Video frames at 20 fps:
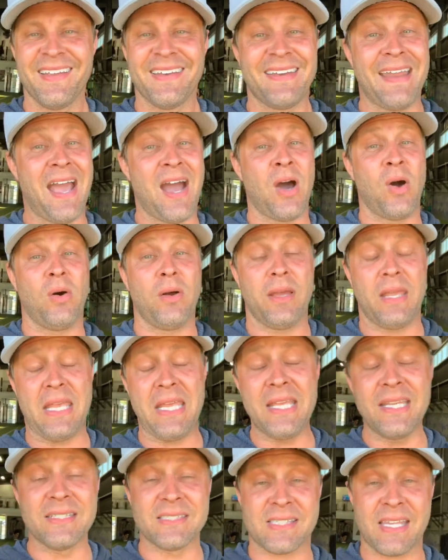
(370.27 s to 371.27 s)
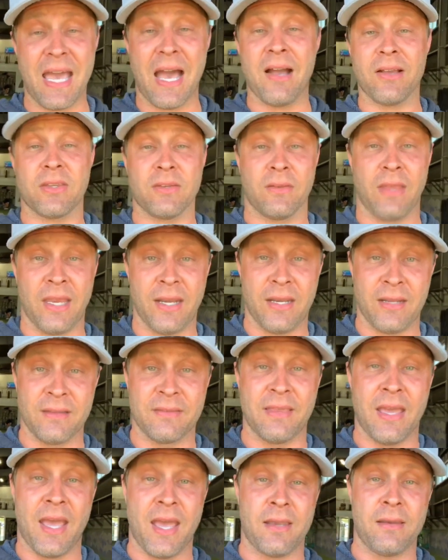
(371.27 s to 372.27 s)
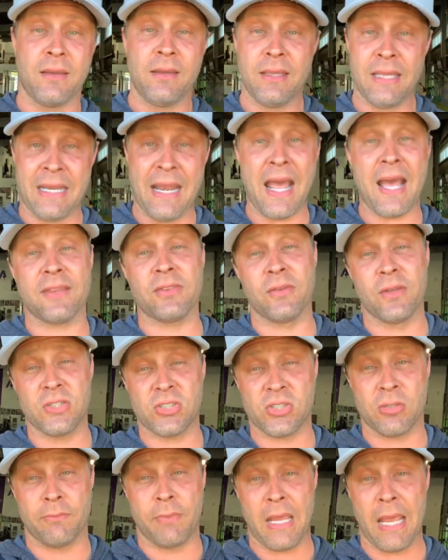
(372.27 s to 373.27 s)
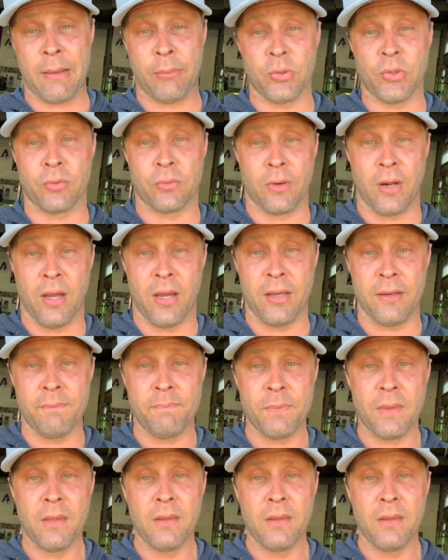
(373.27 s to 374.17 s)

Now, he's calculated that an athlete should be able to run